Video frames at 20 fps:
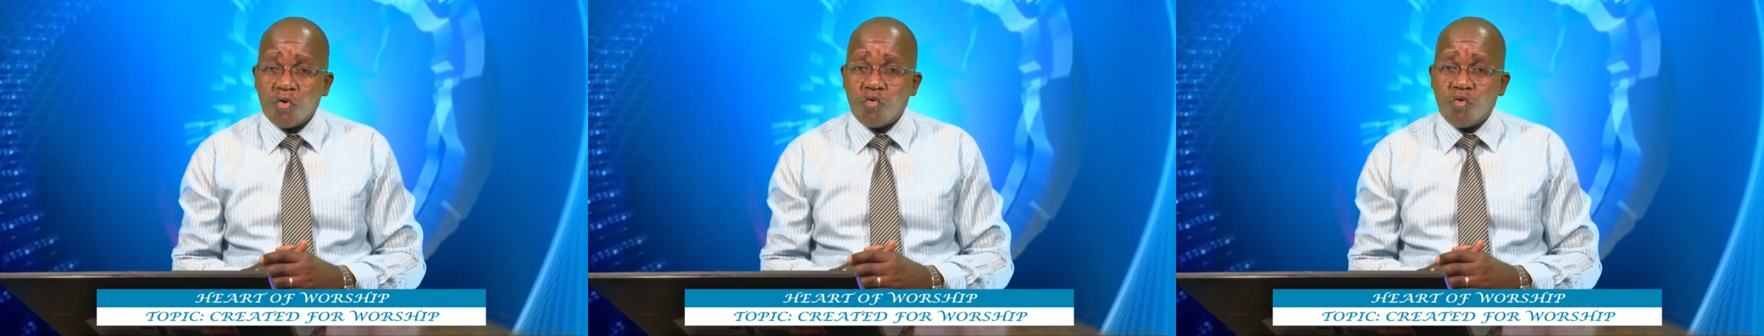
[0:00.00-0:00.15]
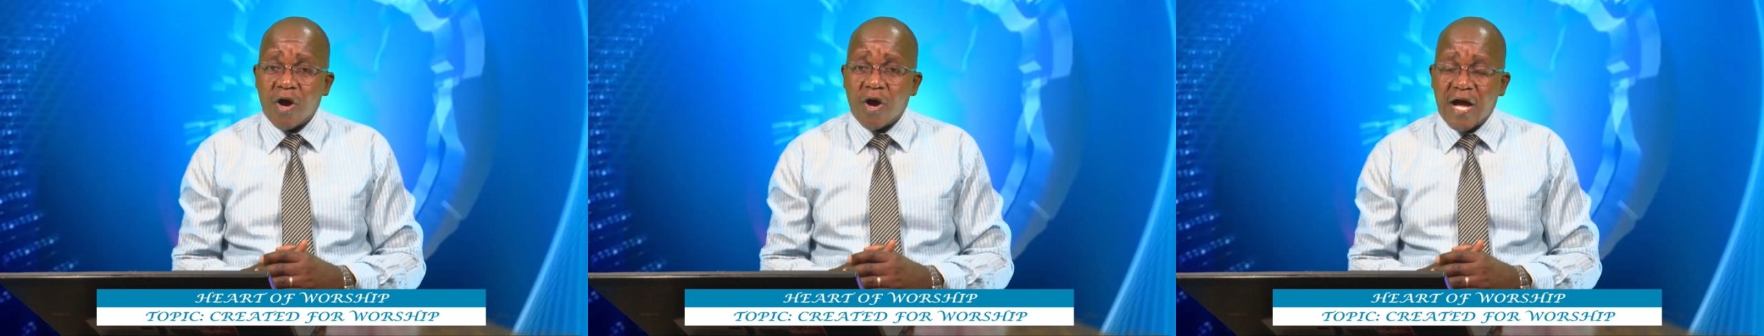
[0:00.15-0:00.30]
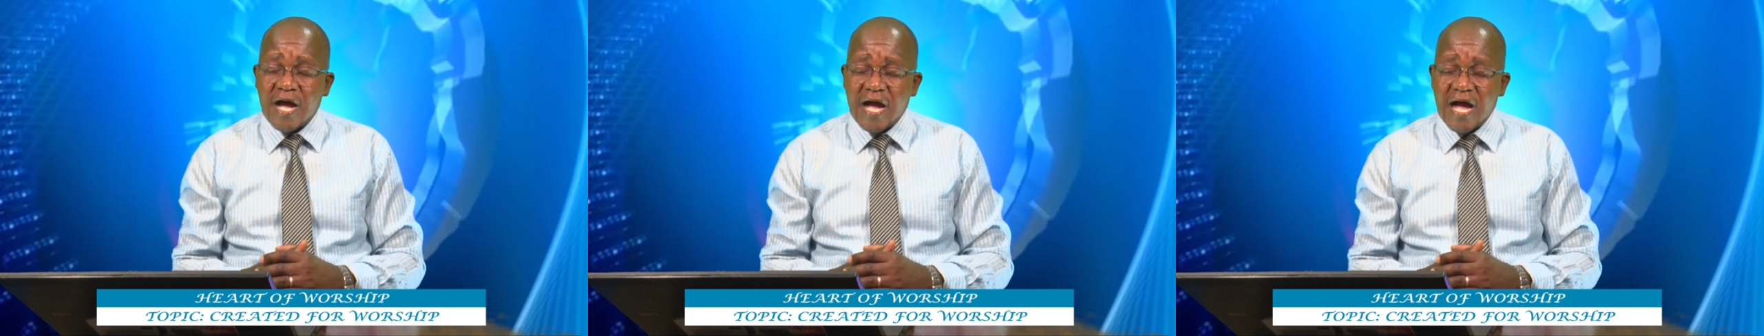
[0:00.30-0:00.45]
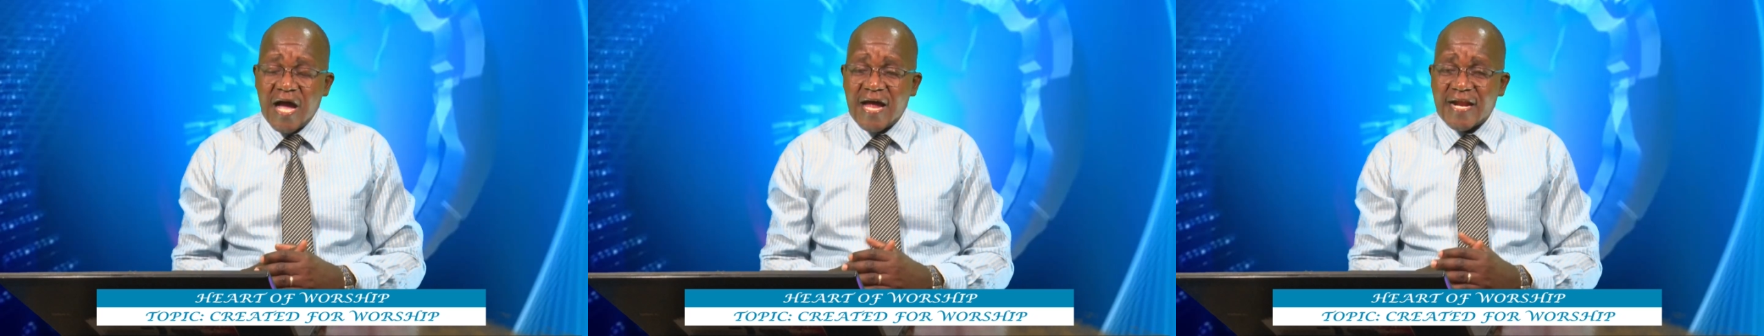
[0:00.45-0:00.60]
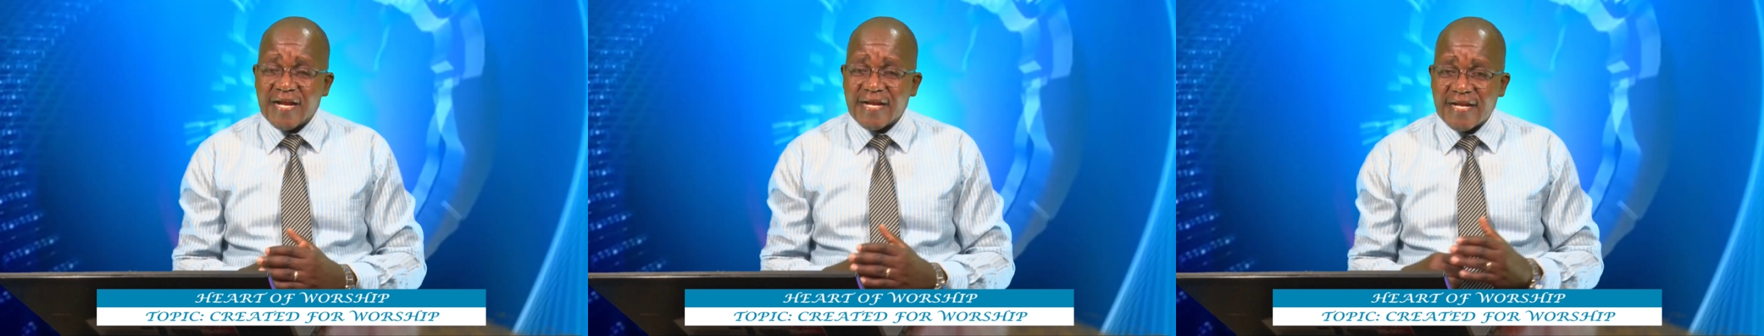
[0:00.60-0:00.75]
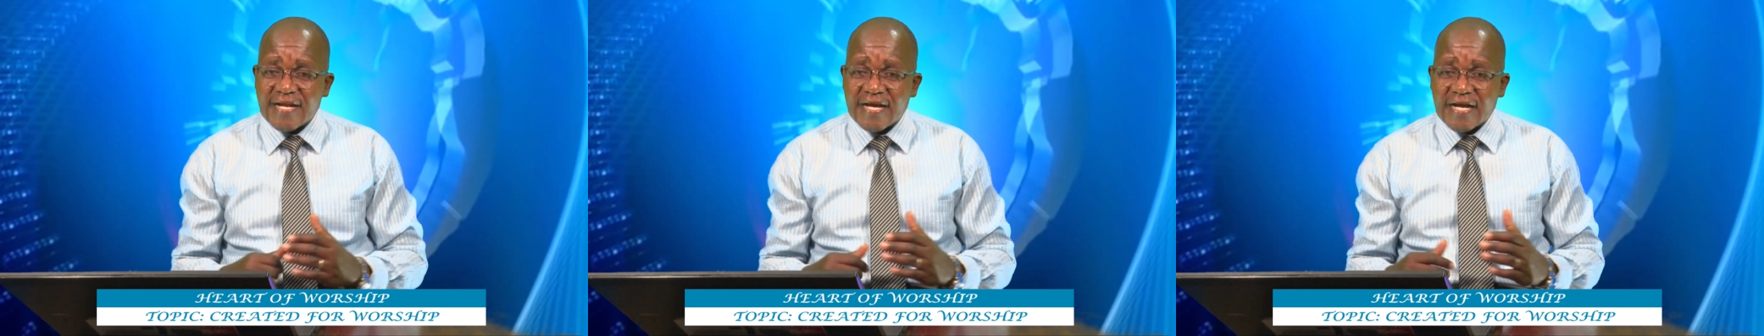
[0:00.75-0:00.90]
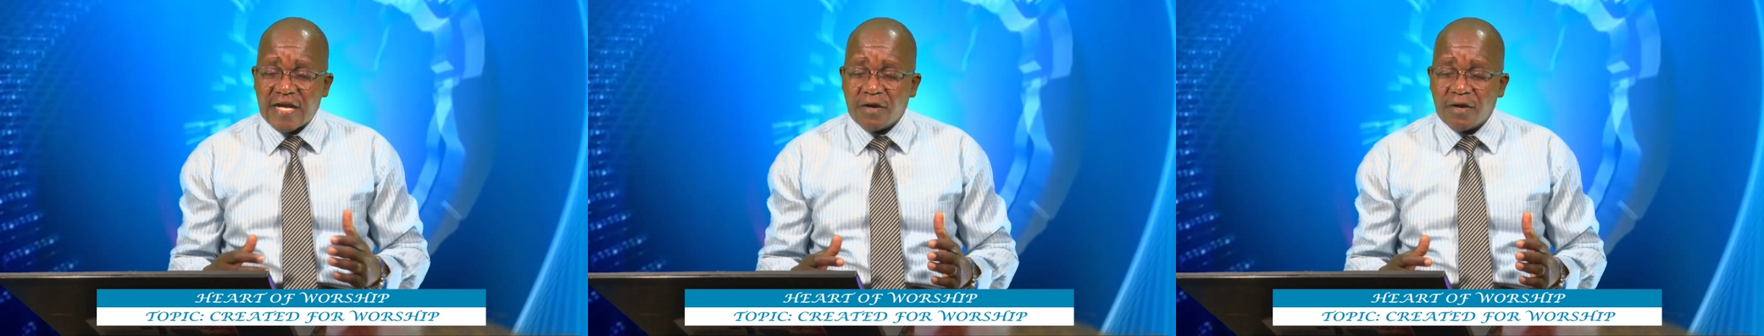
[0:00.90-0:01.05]
who are
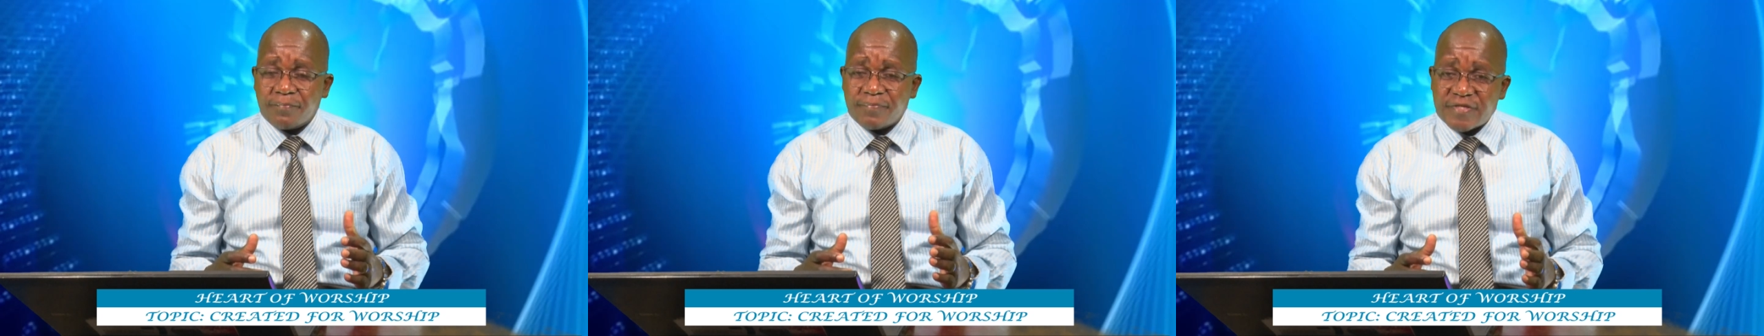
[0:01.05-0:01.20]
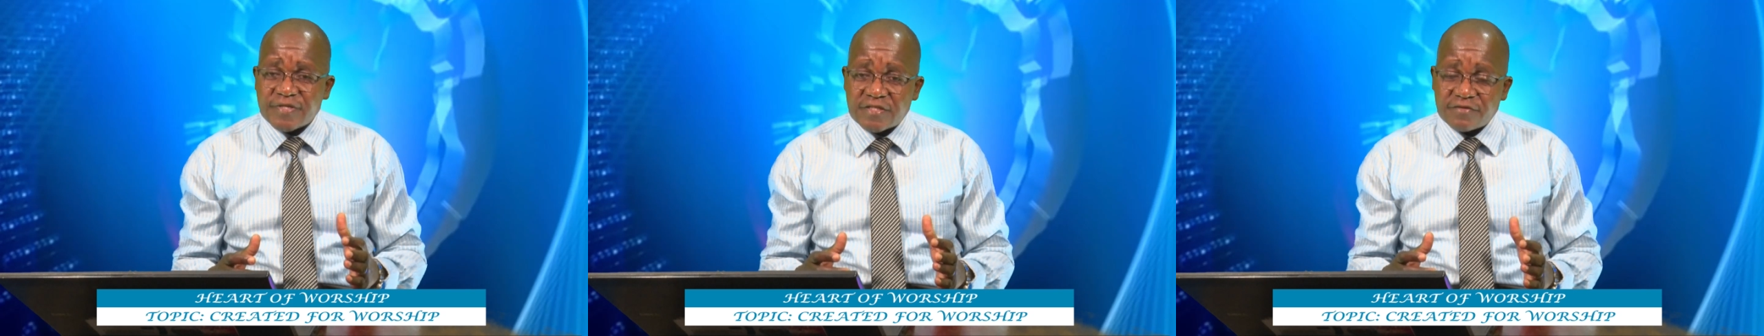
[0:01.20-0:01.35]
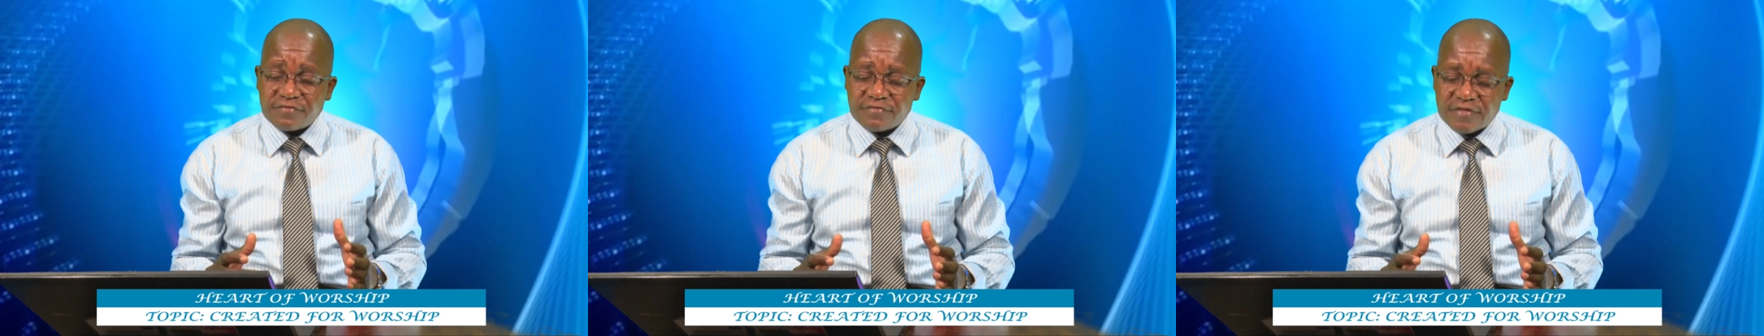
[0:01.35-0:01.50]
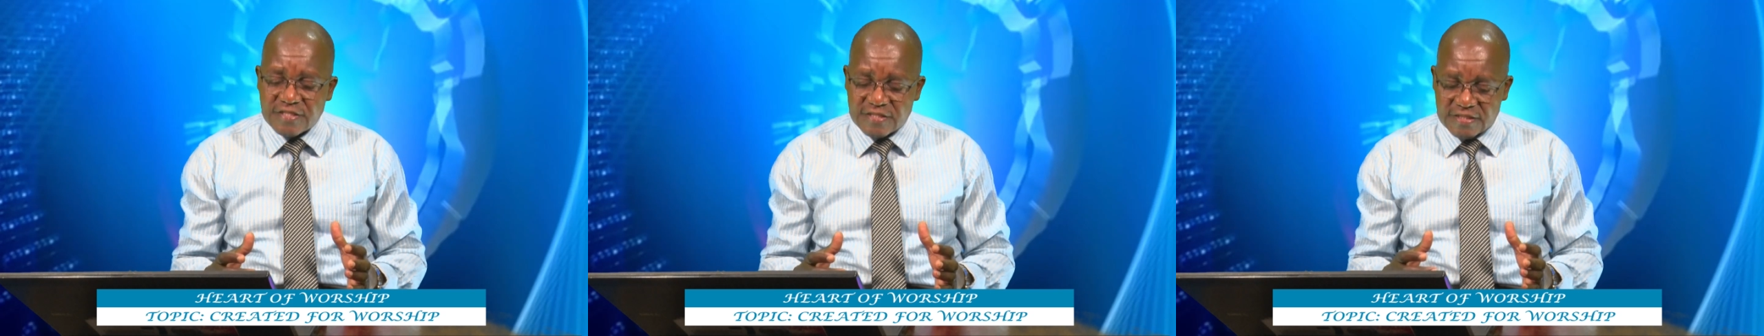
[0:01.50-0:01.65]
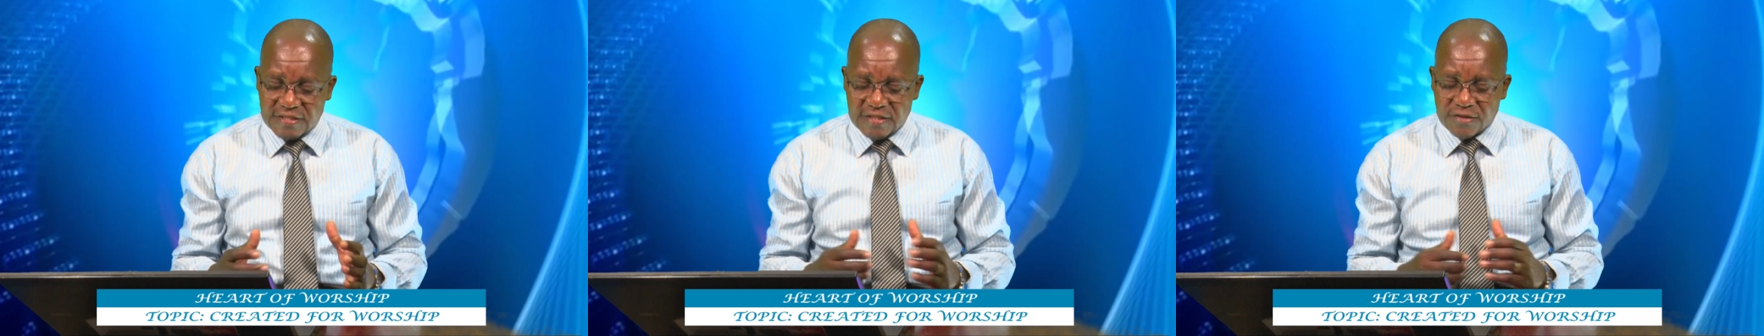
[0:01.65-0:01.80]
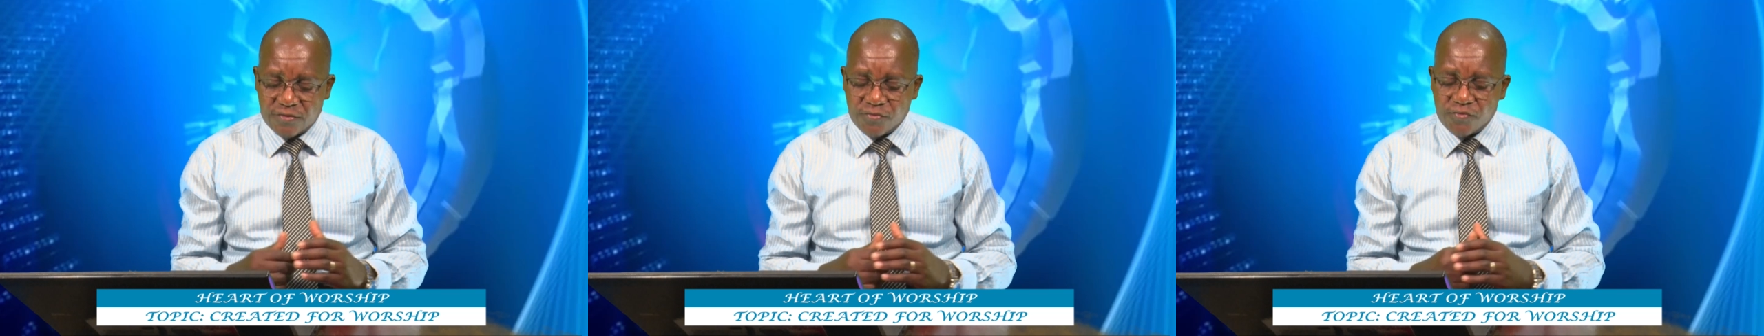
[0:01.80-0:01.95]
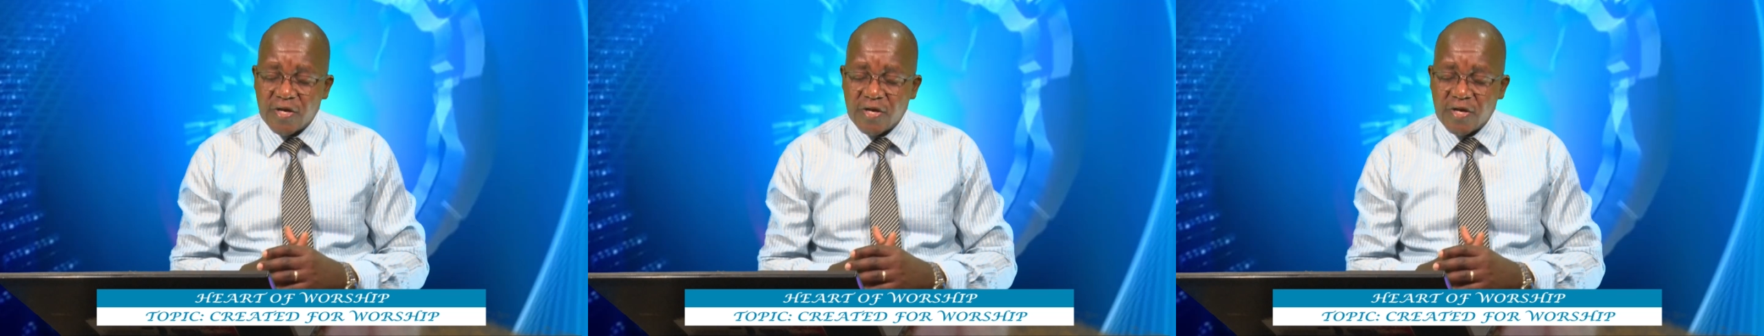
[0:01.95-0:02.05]
under captivity,